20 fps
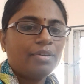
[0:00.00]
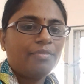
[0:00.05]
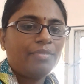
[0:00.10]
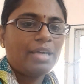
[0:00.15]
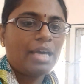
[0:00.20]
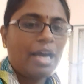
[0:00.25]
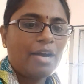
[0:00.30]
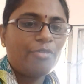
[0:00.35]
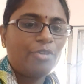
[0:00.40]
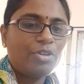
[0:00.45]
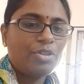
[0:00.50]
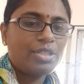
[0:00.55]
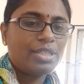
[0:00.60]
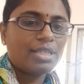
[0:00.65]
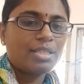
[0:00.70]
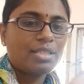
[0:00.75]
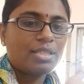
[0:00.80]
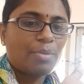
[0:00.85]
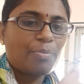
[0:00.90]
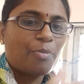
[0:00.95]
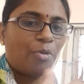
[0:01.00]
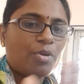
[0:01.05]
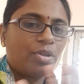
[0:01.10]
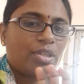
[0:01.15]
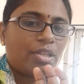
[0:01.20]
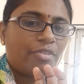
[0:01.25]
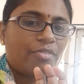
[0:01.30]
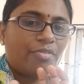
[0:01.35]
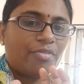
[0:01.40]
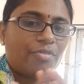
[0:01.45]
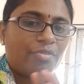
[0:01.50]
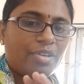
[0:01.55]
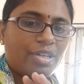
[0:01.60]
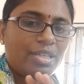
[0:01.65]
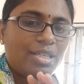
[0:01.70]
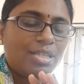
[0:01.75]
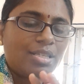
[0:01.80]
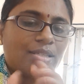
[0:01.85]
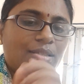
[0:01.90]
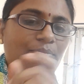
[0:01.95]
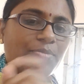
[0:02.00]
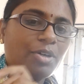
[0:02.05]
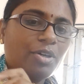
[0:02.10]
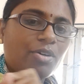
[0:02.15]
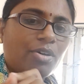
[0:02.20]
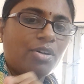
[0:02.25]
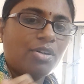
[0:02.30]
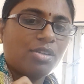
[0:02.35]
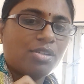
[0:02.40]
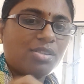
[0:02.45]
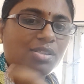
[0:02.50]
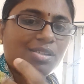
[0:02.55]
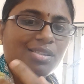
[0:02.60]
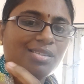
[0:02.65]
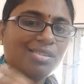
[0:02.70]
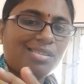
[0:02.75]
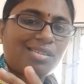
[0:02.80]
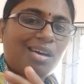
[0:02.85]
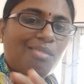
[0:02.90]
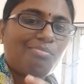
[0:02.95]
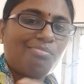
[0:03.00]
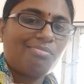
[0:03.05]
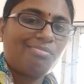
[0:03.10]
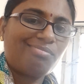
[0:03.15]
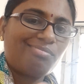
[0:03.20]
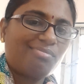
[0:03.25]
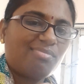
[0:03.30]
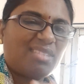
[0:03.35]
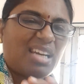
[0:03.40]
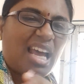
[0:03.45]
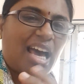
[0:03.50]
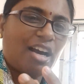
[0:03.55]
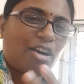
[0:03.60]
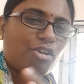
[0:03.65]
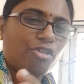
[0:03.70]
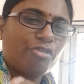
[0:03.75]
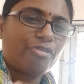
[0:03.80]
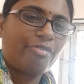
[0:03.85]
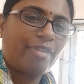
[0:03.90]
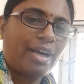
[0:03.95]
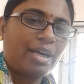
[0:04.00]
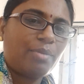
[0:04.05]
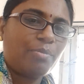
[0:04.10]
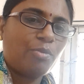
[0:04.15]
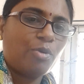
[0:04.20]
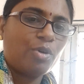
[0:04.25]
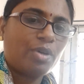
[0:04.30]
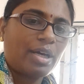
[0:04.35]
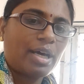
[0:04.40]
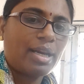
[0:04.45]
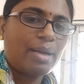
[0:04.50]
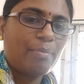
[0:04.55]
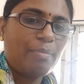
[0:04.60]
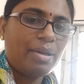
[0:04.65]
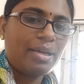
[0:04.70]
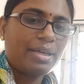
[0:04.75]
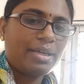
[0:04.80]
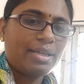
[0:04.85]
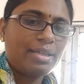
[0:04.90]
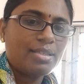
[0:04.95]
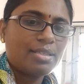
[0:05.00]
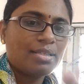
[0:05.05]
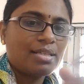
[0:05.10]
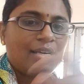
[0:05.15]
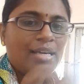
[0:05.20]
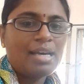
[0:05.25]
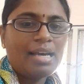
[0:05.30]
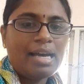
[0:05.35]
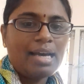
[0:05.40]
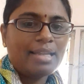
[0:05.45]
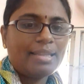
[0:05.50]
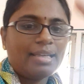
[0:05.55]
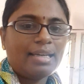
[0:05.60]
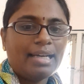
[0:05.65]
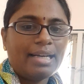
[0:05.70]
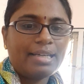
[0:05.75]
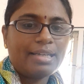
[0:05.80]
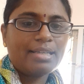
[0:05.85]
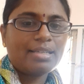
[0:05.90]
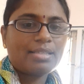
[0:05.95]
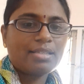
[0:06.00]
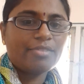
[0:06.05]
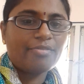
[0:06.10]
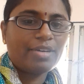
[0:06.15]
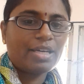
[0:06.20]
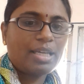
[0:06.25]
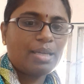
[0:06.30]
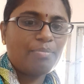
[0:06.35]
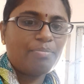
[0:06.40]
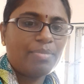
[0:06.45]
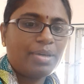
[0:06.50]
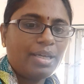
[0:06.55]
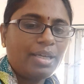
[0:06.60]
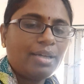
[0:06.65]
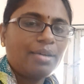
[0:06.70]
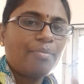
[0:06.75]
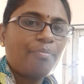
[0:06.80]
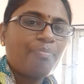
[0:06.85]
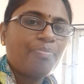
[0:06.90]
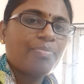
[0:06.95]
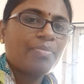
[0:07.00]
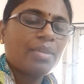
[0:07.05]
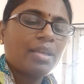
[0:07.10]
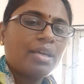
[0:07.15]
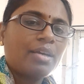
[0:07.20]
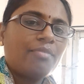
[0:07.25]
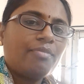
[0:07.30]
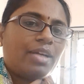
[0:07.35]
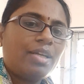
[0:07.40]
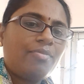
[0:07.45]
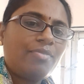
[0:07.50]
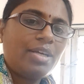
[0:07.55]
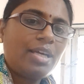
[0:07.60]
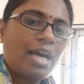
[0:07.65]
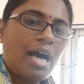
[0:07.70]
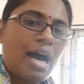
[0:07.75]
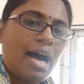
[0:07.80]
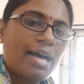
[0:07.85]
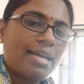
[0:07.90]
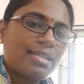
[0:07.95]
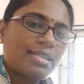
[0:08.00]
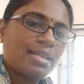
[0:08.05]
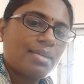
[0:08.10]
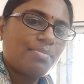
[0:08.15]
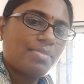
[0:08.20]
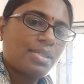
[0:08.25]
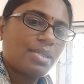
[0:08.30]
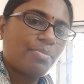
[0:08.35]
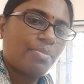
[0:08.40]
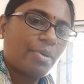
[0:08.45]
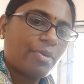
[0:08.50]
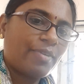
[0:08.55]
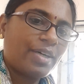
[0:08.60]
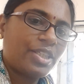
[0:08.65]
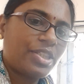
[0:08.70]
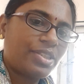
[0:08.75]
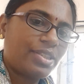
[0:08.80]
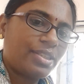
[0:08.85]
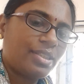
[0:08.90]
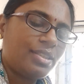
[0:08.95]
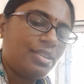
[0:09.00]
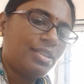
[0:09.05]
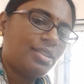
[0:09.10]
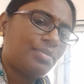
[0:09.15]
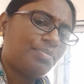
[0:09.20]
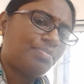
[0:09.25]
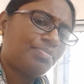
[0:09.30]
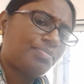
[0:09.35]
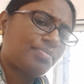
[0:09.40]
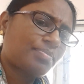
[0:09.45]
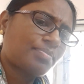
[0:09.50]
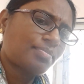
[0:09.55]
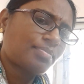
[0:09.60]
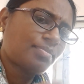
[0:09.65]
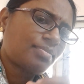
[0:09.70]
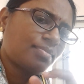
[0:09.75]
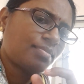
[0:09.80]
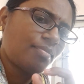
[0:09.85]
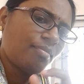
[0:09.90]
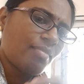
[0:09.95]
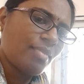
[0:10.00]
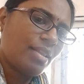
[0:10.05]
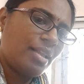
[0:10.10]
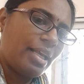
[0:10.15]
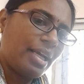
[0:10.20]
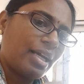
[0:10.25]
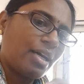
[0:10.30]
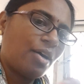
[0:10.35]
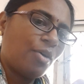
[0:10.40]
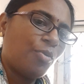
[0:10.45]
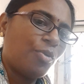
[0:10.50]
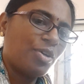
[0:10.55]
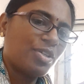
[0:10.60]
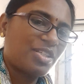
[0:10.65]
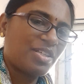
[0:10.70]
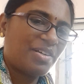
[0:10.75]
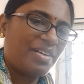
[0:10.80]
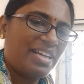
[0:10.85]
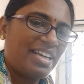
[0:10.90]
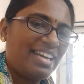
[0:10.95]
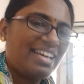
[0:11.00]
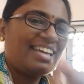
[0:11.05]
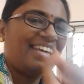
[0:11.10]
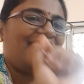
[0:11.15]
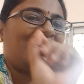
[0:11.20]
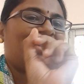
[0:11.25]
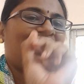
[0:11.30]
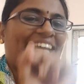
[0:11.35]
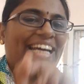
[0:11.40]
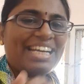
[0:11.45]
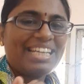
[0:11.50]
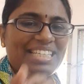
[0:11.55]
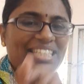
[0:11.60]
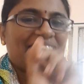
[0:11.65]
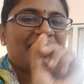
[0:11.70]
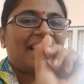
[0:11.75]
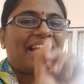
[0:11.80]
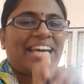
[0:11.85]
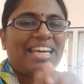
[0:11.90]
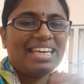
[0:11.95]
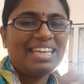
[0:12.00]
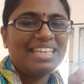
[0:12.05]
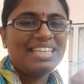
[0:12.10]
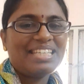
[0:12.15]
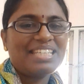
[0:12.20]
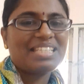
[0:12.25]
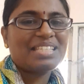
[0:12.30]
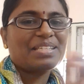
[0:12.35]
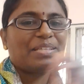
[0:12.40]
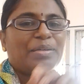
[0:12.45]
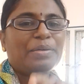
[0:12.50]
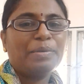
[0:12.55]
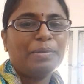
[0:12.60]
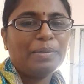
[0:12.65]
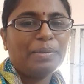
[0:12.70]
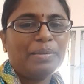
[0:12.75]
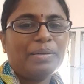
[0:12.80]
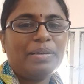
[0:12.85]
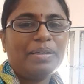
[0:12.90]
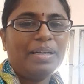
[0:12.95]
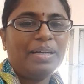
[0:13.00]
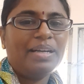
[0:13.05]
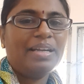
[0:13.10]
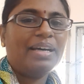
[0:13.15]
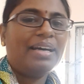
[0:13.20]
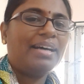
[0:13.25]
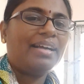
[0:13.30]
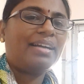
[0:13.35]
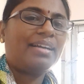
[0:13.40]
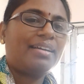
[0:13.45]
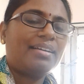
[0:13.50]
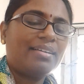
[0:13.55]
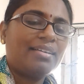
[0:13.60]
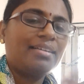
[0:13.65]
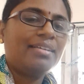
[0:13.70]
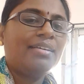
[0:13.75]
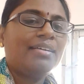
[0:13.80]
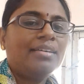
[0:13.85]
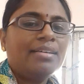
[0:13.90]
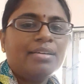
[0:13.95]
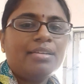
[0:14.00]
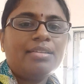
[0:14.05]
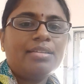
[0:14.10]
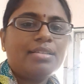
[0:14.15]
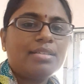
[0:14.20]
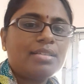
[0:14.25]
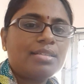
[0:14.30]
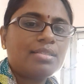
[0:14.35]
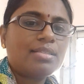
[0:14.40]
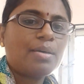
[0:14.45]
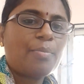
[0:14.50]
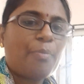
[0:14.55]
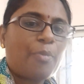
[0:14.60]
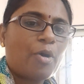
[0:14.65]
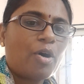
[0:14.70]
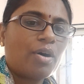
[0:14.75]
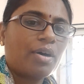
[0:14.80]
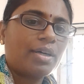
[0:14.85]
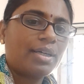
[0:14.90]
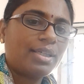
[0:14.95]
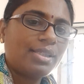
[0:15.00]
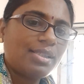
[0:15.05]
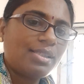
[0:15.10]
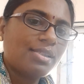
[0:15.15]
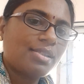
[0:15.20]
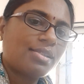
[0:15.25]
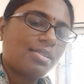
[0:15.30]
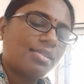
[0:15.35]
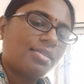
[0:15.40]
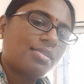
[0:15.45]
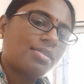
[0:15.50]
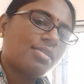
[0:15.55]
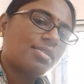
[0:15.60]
We have to just support the wrist because some lack of fine motor abilities, and the letters are very big. When we ask him some questions like how was your day, he writes nice, good, and this is the progress.